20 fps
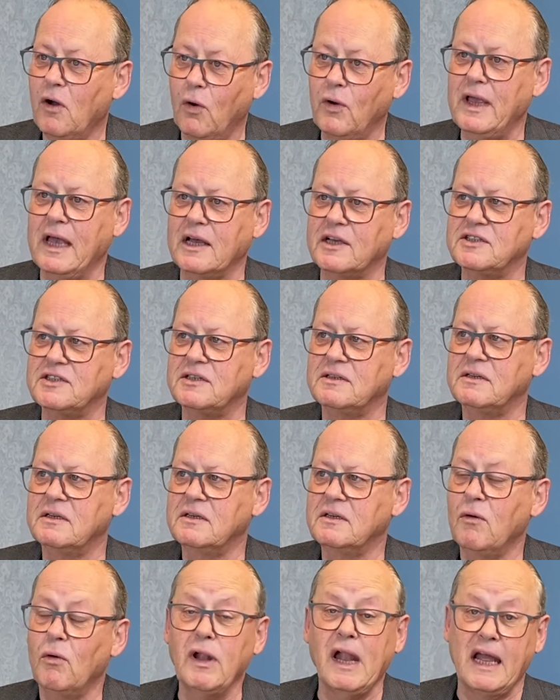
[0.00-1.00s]
Oh, yes.
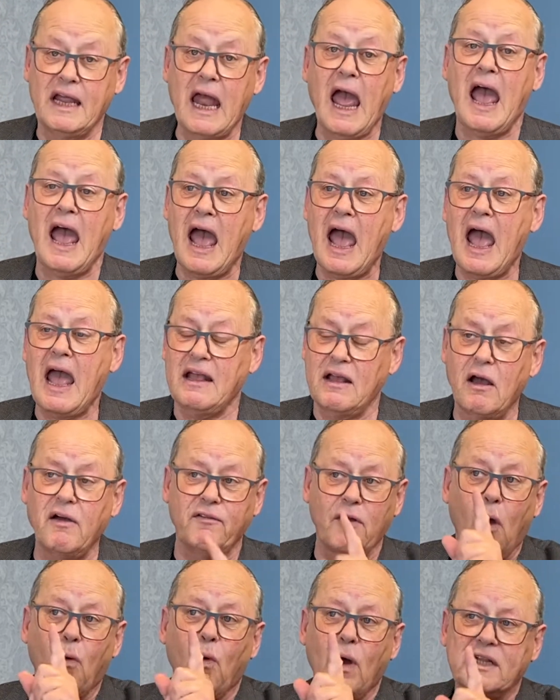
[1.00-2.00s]
Well, okay.
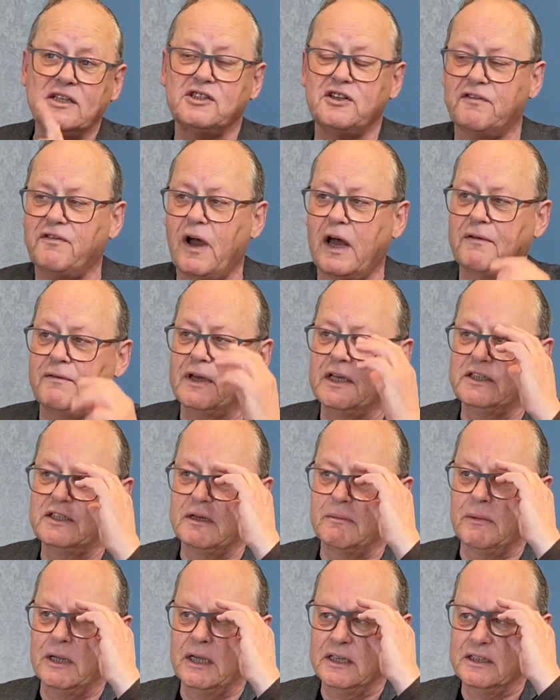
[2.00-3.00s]
I've got one surviving
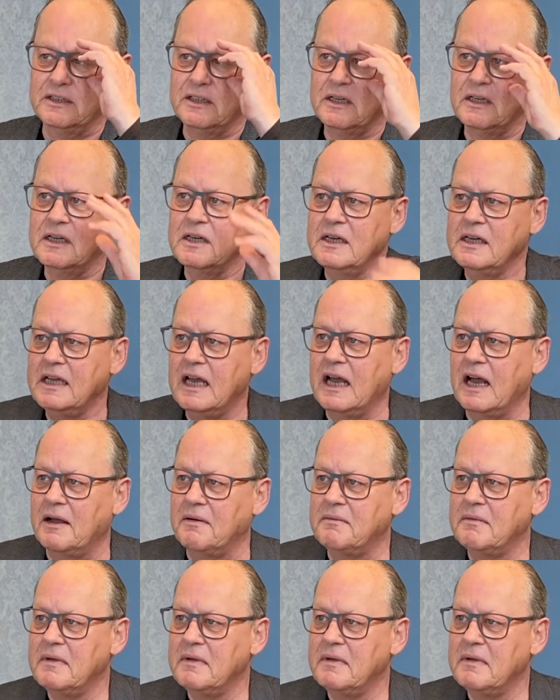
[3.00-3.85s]
sibling. Yeah.